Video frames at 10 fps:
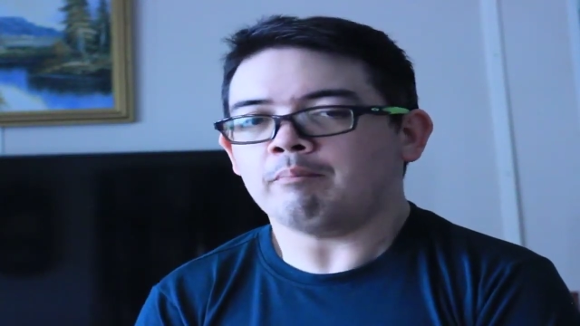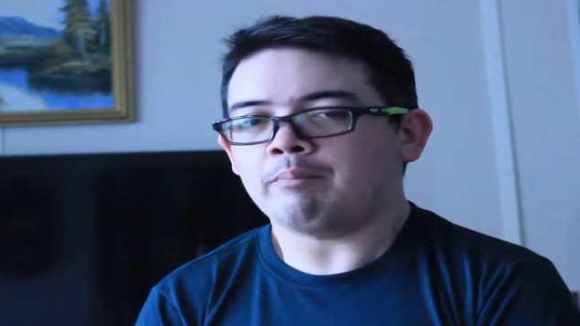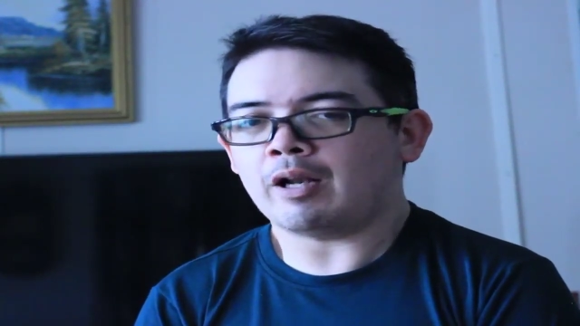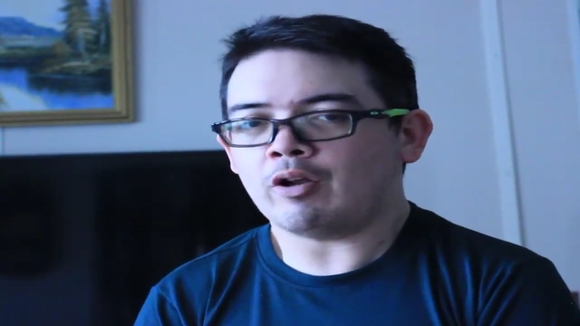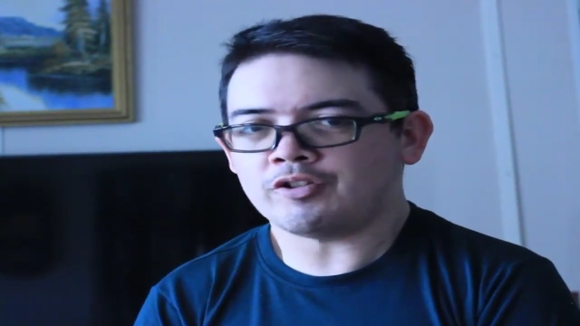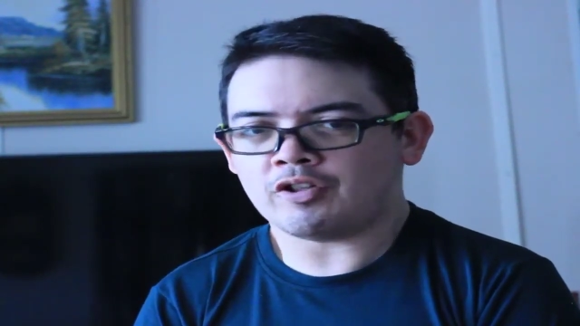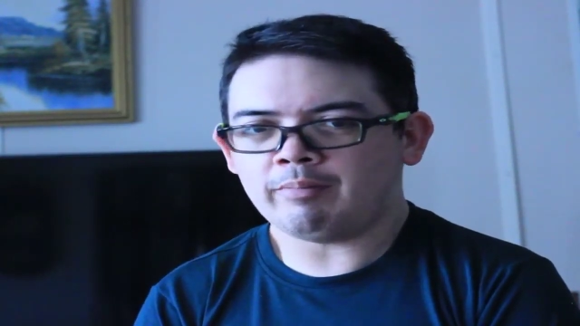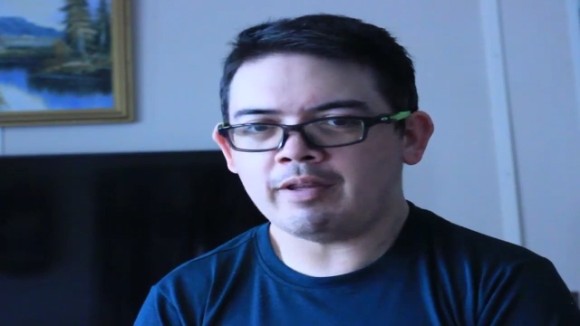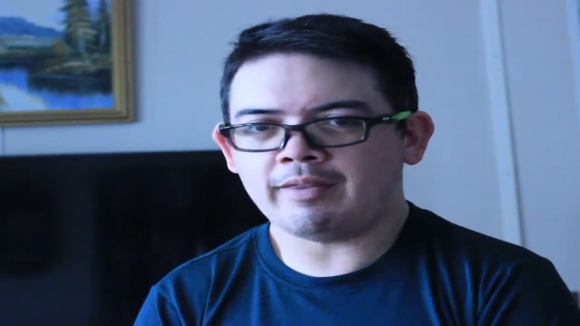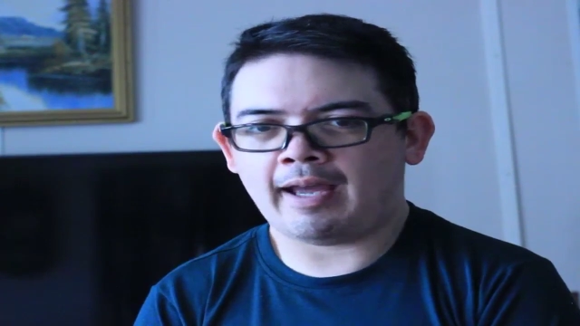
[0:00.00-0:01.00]
But on
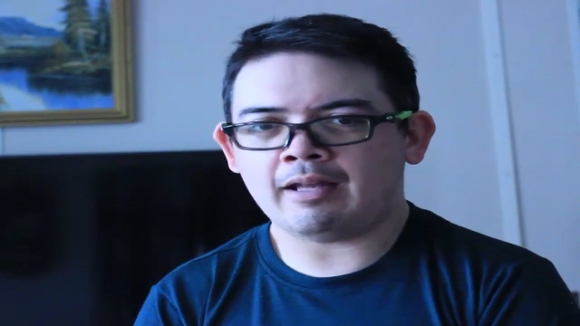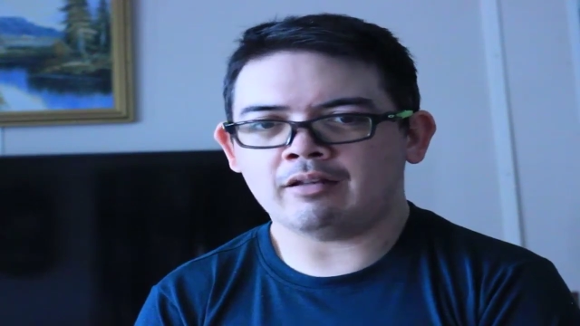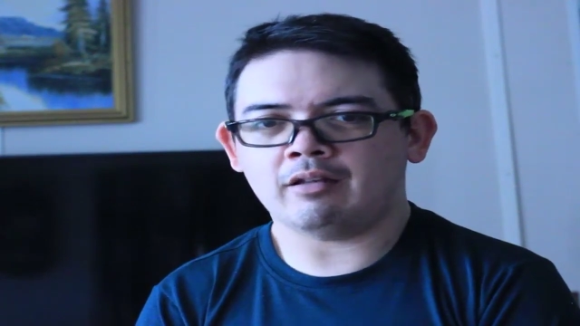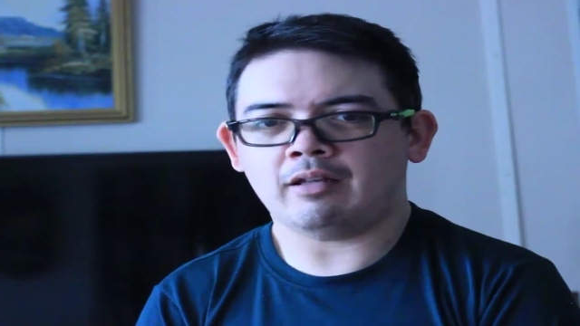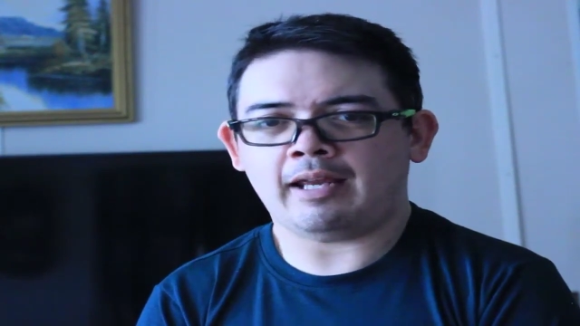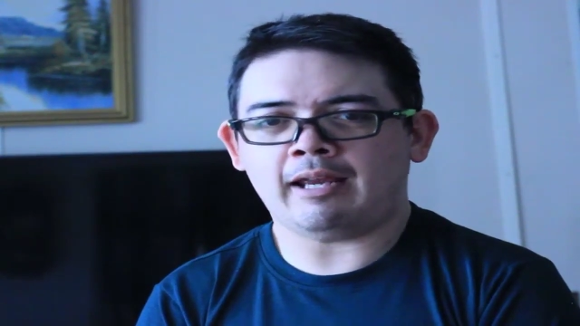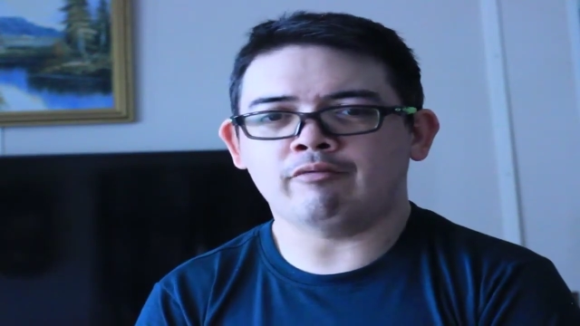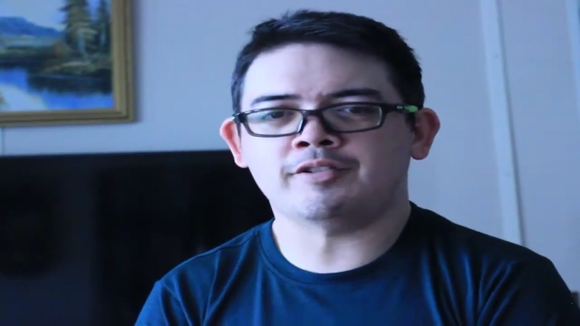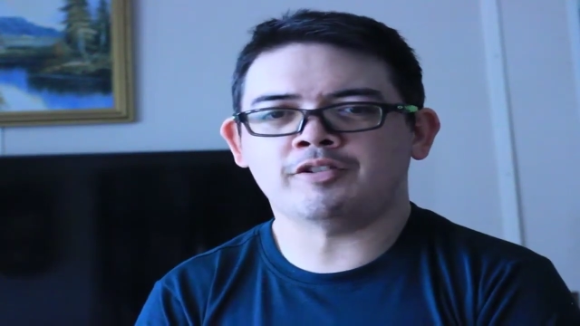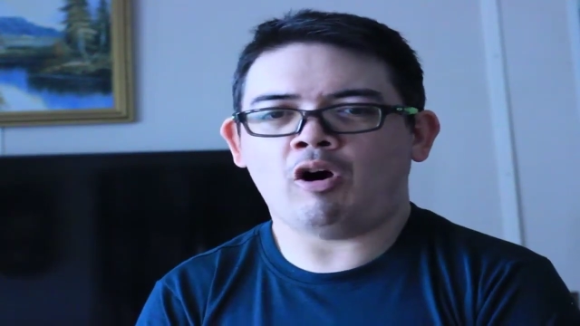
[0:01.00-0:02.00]
top of that, he
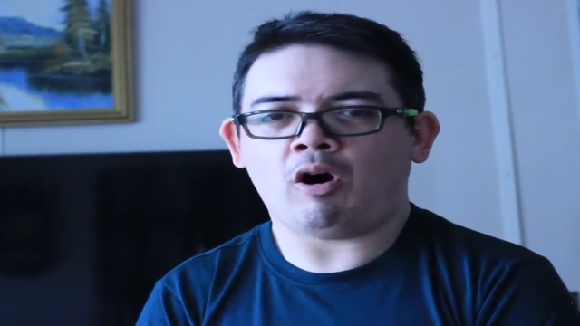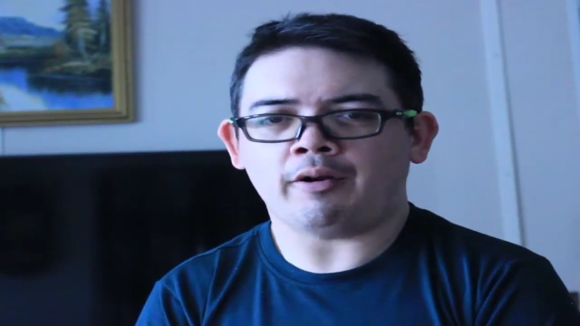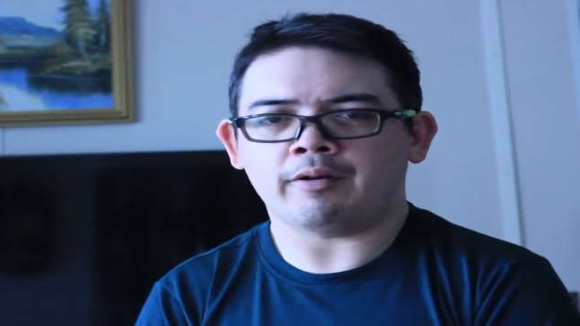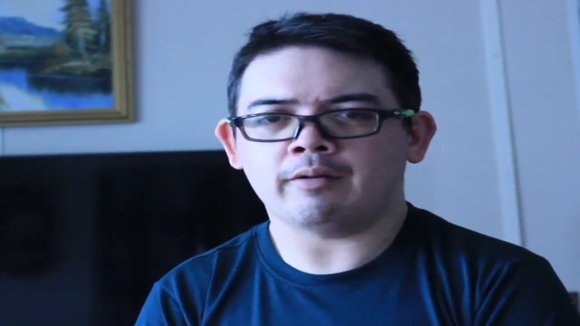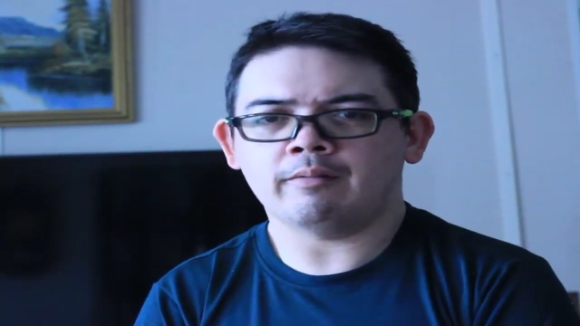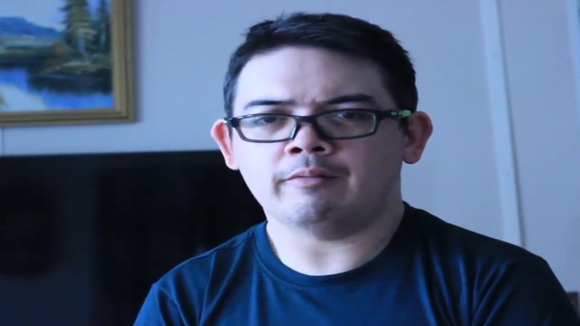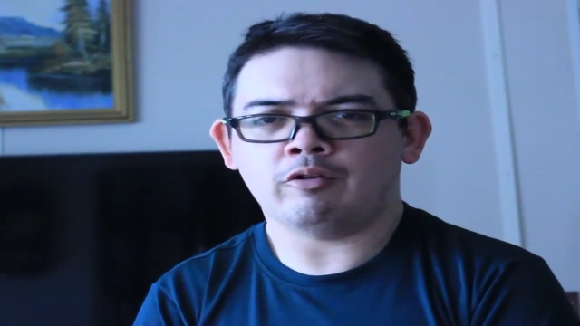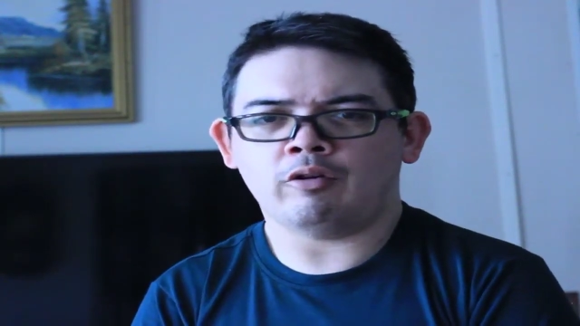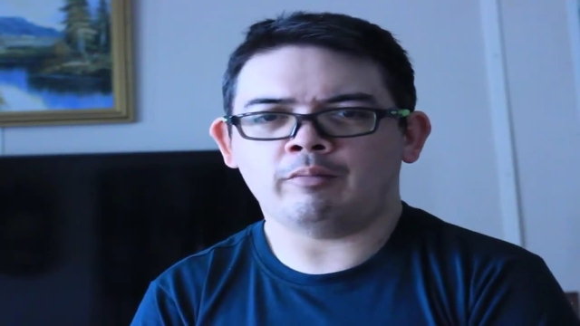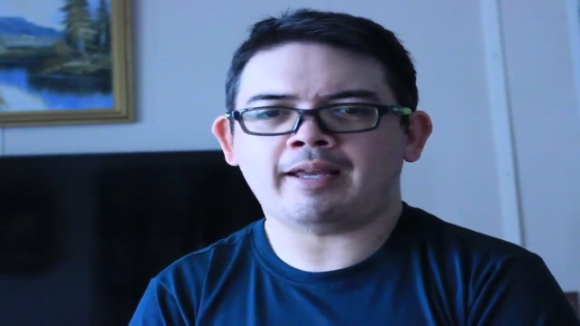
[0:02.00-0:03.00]
was God,
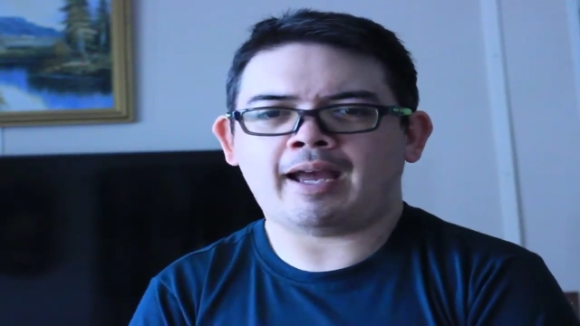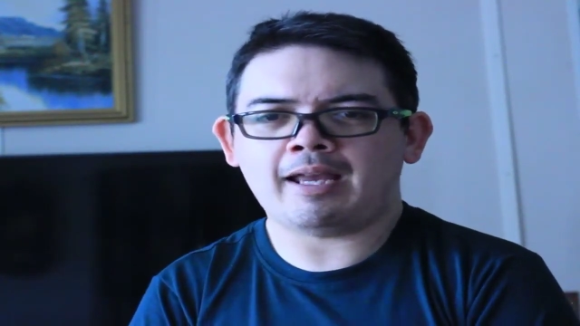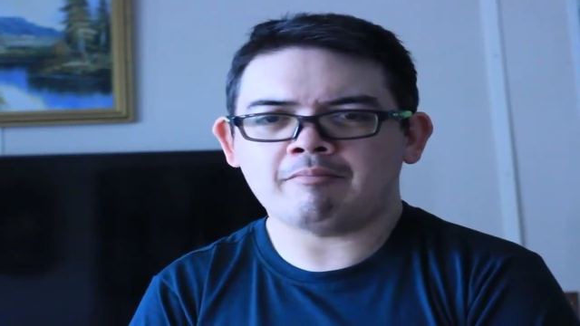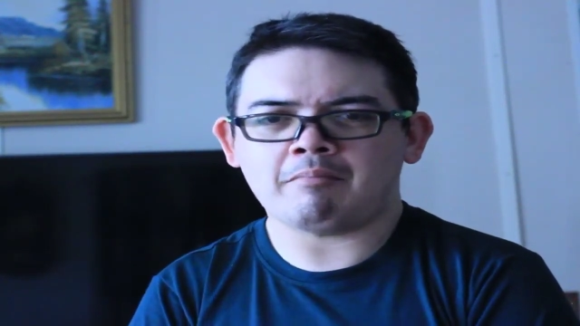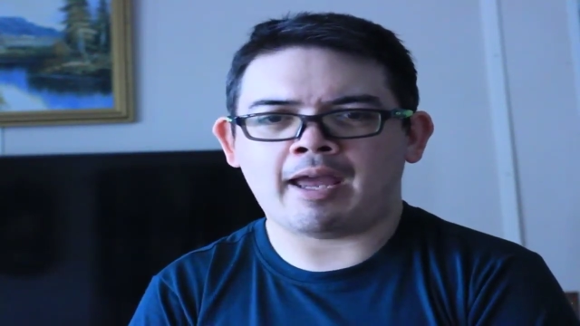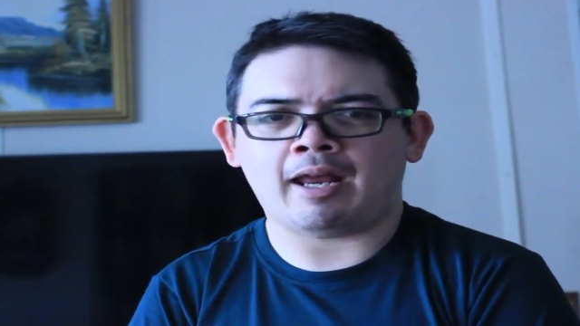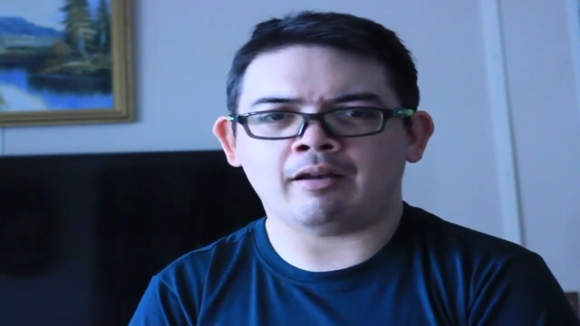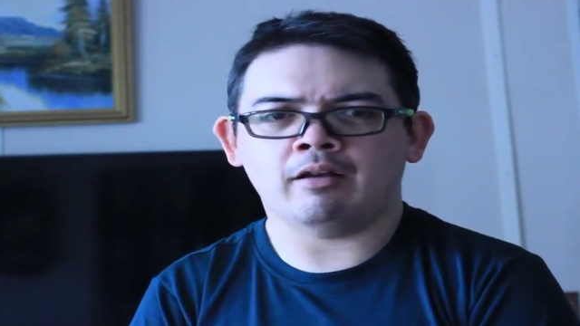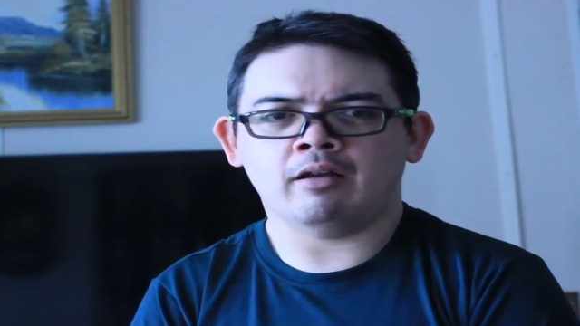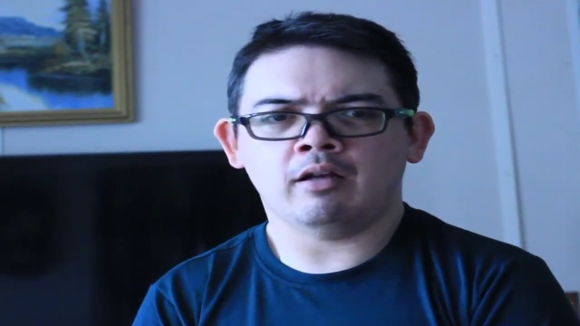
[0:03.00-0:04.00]
who became man.